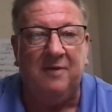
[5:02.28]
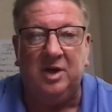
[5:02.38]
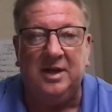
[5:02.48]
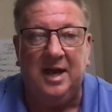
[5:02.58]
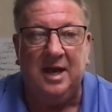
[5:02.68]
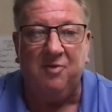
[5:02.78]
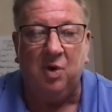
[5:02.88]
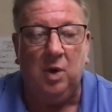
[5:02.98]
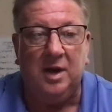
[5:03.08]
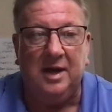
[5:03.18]
every day, every
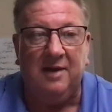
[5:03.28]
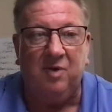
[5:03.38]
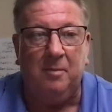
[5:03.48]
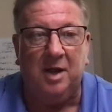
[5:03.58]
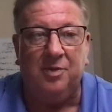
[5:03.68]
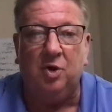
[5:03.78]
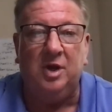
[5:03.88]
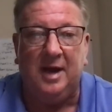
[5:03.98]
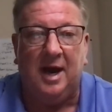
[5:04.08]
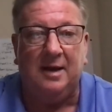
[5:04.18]
week, and every month, or
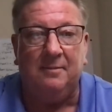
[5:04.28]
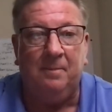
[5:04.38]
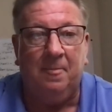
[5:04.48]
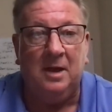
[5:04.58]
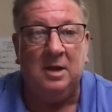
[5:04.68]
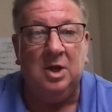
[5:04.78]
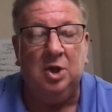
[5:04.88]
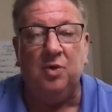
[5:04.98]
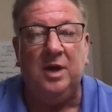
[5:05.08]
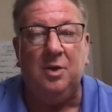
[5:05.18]
you're not.
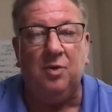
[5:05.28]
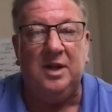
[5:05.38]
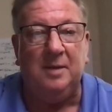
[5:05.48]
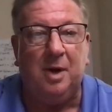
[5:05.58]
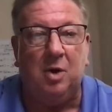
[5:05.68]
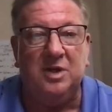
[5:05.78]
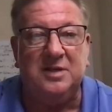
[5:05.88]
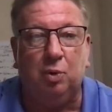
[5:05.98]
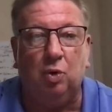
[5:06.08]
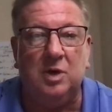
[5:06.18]
You're either in the bonus
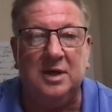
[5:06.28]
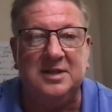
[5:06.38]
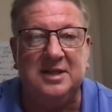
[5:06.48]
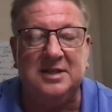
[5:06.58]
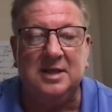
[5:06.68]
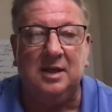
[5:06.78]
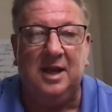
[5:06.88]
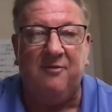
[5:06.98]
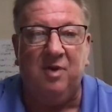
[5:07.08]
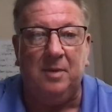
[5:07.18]
pool
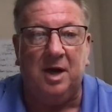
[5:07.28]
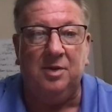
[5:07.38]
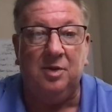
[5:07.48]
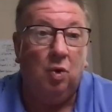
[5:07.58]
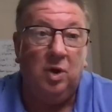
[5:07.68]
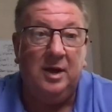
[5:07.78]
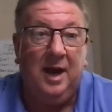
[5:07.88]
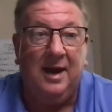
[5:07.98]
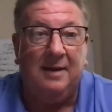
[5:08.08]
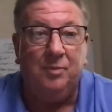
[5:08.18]
consistently every month or you're
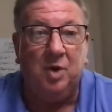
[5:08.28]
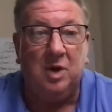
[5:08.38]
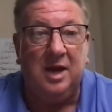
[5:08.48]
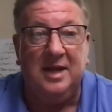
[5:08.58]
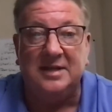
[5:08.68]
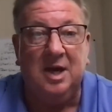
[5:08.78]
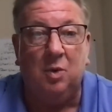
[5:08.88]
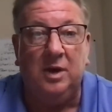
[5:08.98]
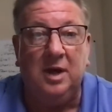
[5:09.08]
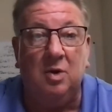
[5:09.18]
not. Okay, that's how
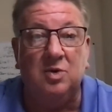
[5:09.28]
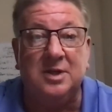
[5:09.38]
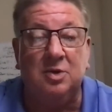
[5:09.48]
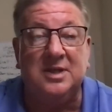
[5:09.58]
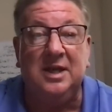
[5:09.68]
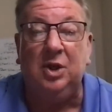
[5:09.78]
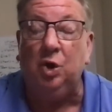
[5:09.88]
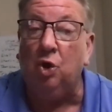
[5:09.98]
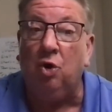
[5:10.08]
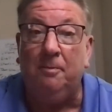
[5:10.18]
we know. So see,
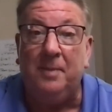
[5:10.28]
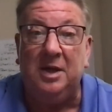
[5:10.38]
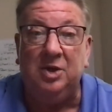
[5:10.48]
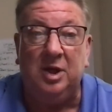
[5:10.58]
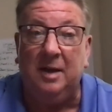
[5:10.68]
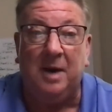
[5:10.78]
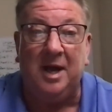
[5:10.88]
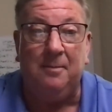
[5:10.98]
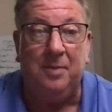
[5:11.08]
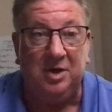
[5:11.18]
your opinion and my
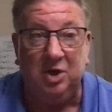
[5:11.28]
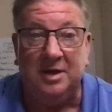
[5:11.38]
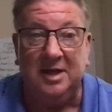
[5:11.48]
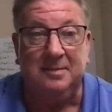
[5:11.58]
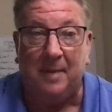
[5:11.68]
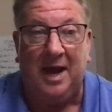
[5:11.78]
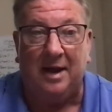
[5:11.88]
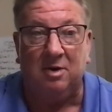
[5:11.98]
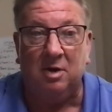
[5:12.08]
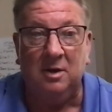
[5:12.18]
opinion doesn't matter.